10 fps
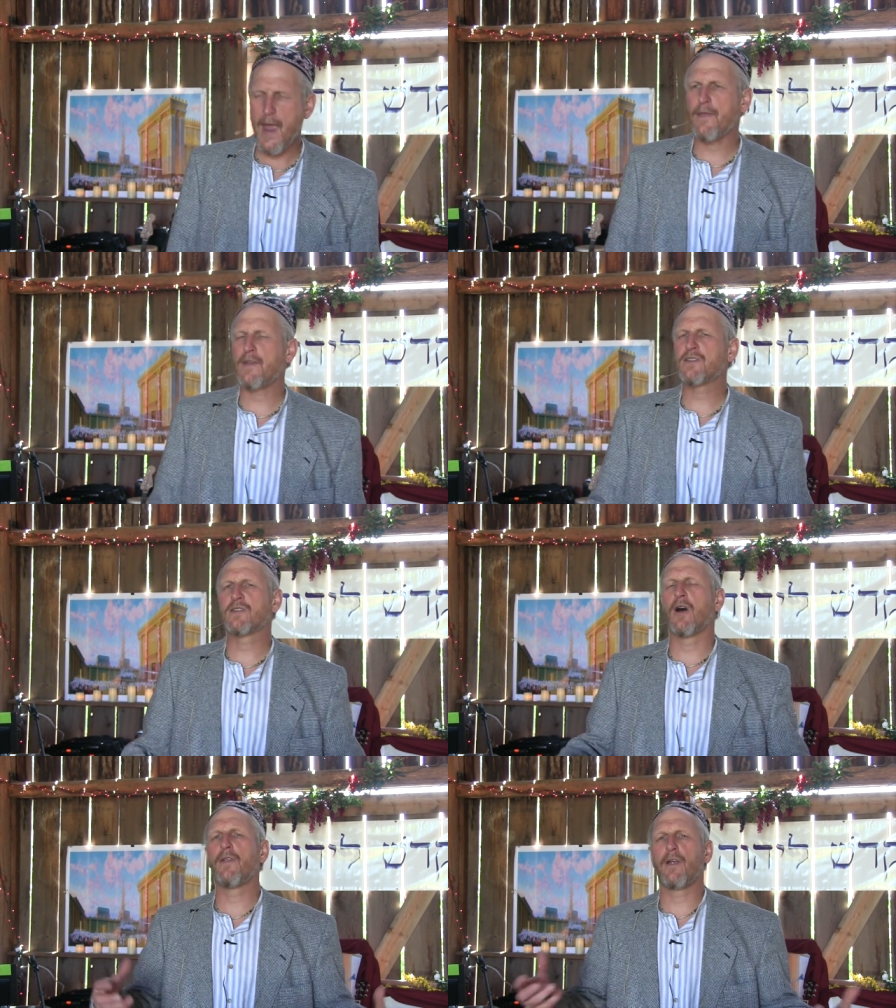and they
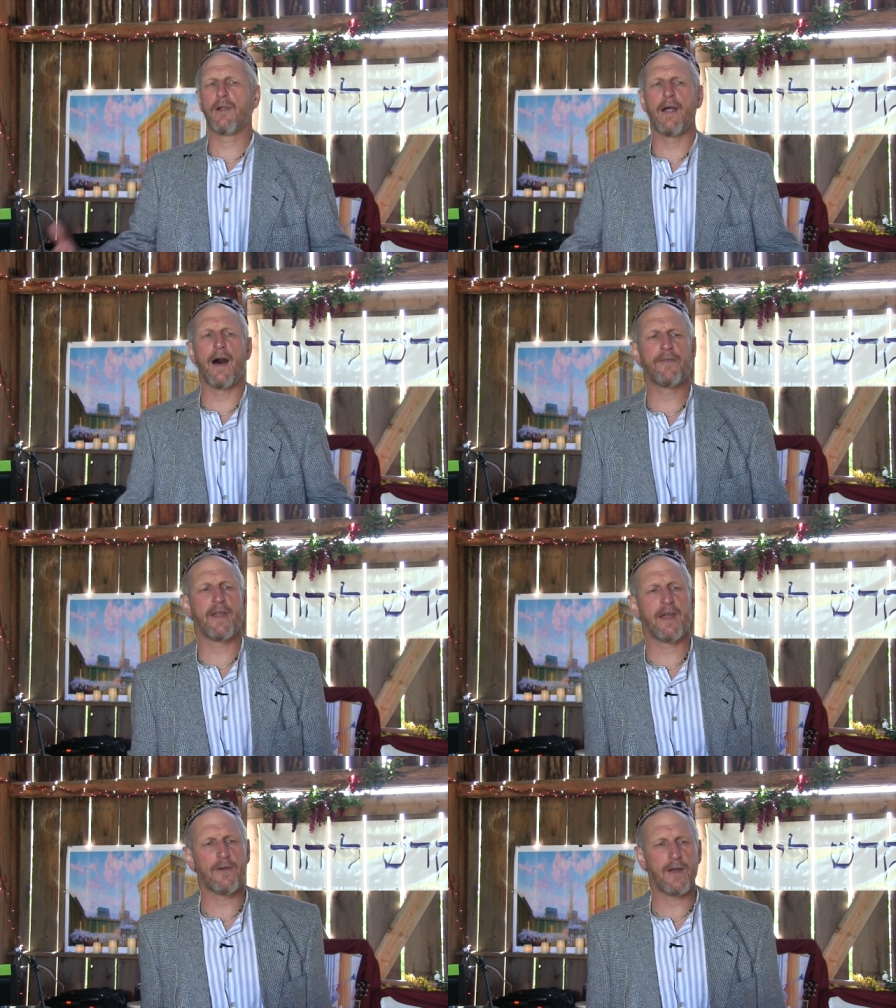show their love
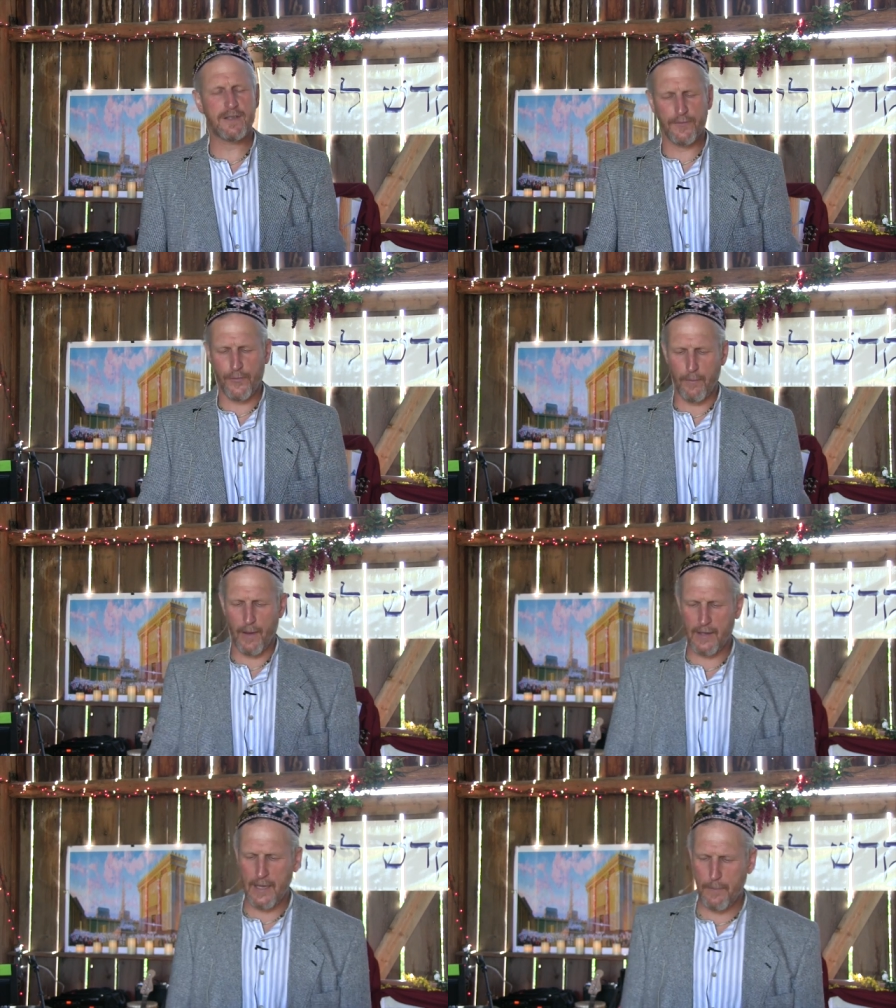and adoration for Him
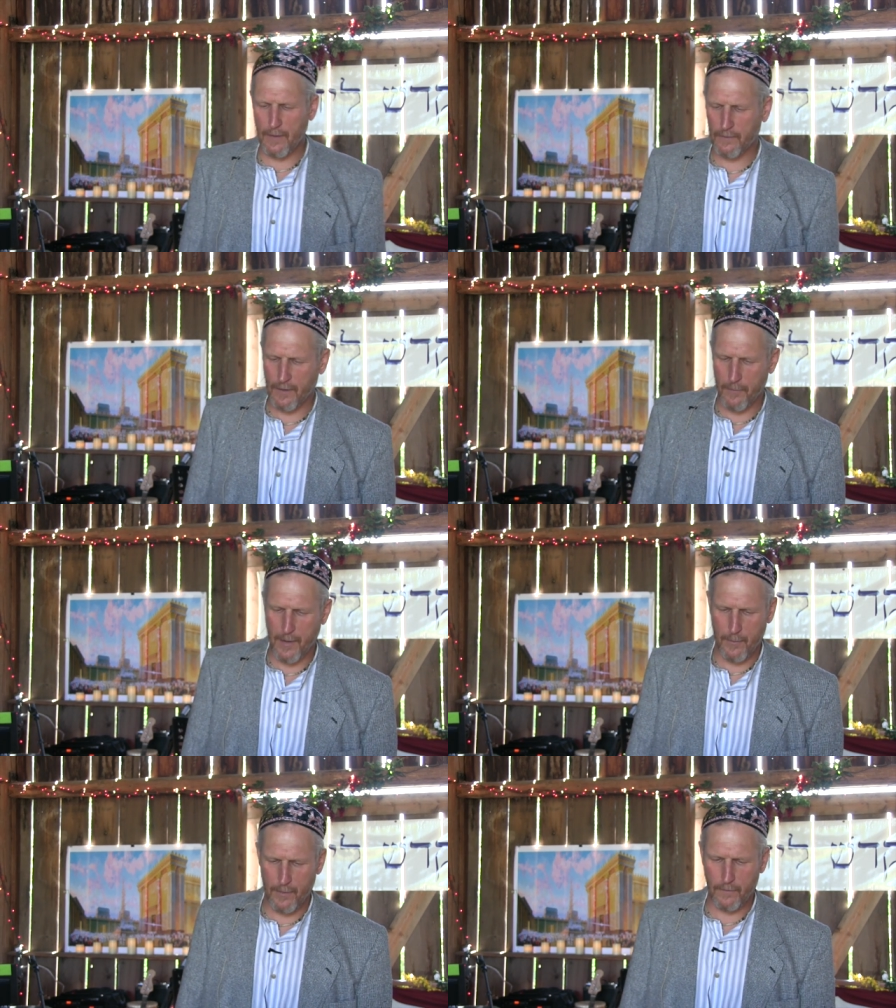by keeping His
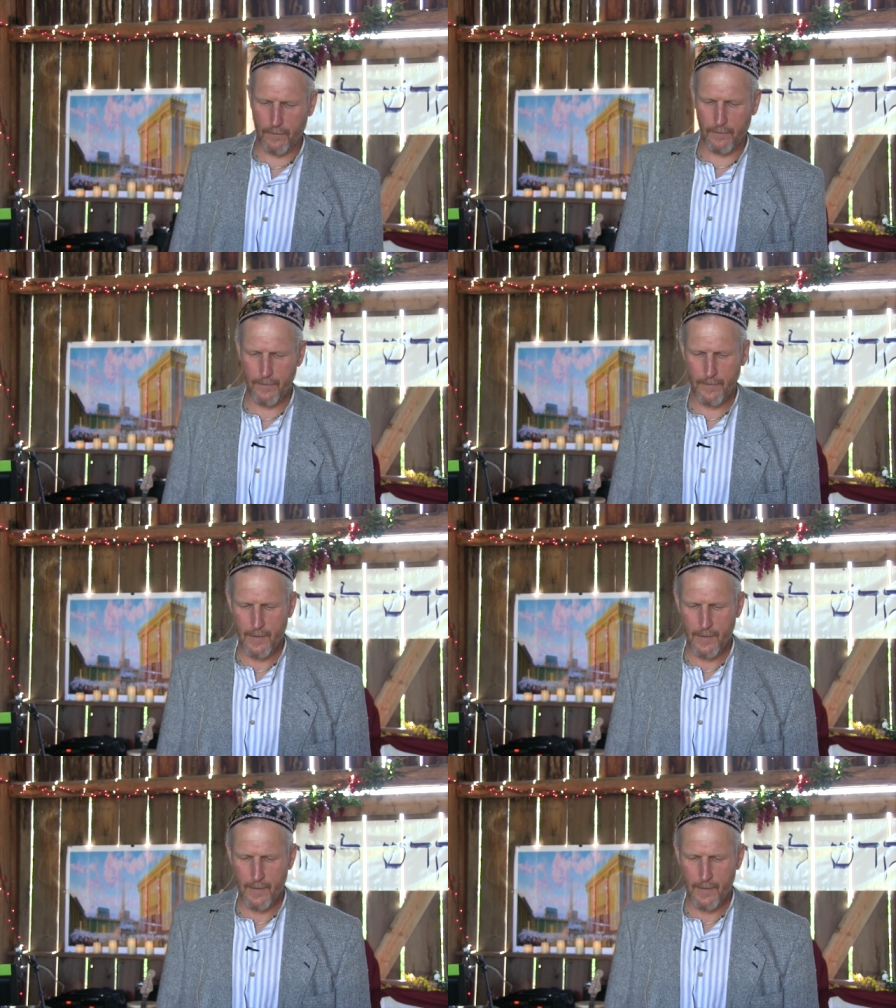commandments.